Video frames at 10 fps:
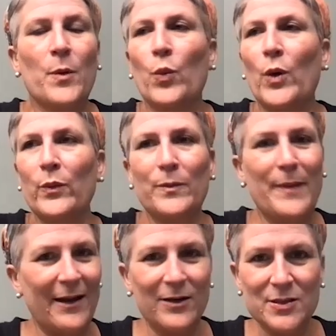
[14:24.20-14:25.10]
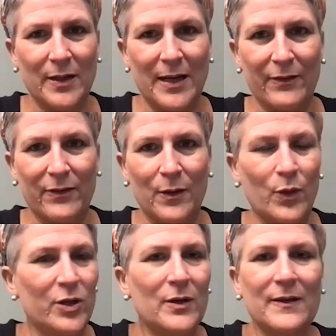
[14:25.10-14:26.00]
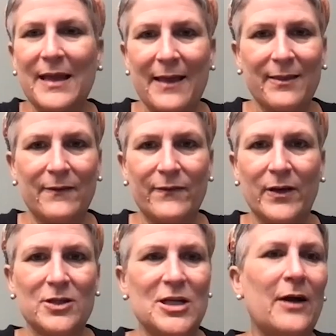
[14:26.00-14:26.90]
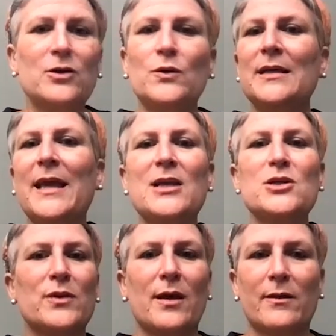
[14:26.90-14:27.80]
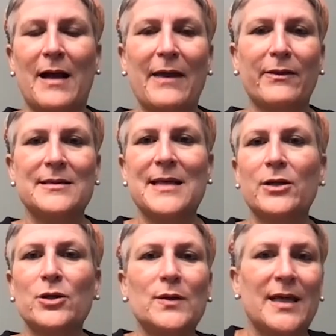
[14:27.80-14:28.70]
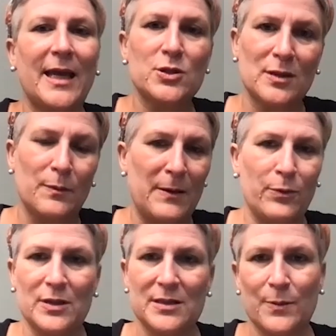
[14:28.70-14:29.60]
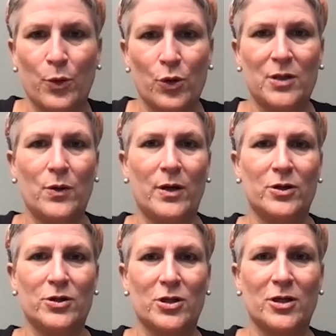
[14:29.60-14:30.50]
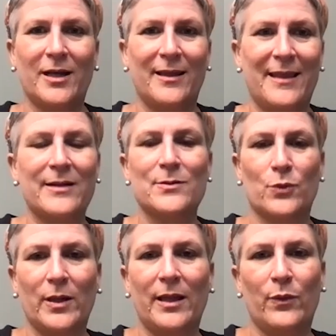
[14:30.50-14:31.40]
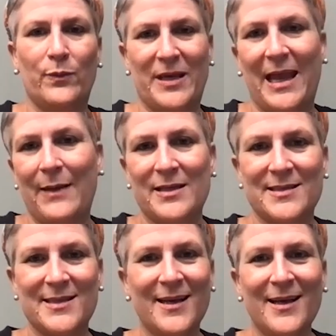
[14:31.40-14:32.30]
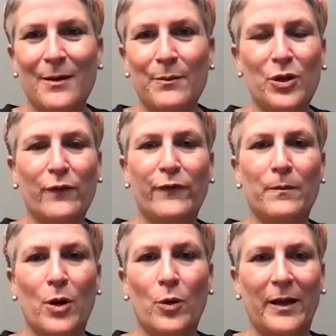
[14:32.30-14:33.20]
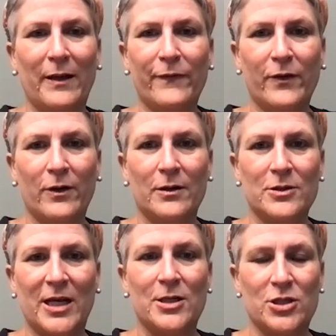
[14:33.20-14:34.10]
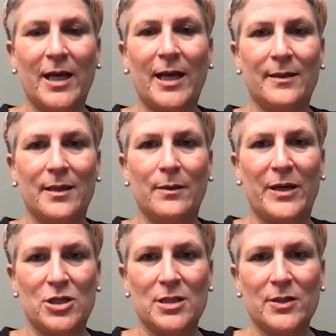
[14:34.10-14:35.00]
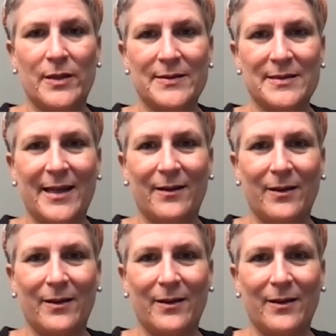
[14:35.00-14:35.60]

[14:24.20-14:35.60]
what would matter to an athlete when you're in the athlete village? How do you engage with other athletes? How do you engage with the people that supported you on your journey? And that really became this beautiful moment for J&J at the Beijing 2008